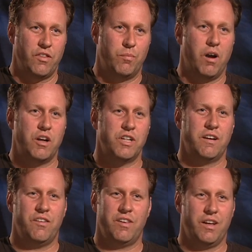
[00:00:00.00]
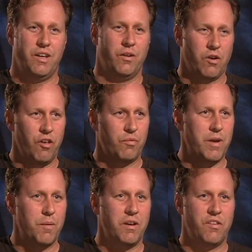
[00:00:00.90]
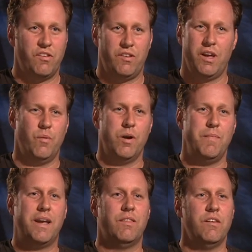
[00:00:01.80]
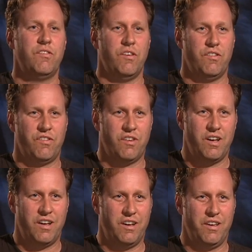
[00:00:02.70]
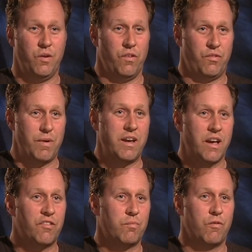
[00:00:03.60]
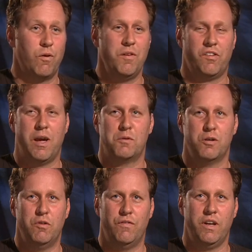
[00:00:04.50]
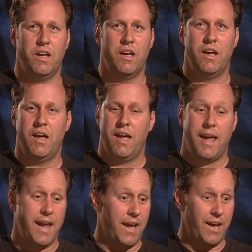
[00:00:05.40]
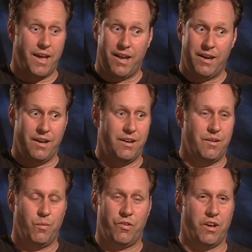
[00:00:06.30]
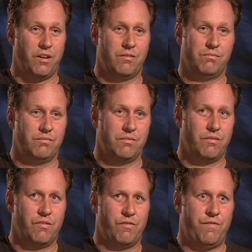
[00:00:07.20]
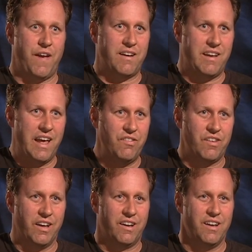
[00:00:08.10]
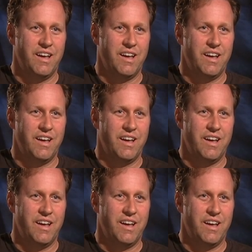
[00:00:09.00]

on the project. He's like, he calls me up and he says, "I want to make this as you know, as my next performance capture movie," and it's like, fantastic.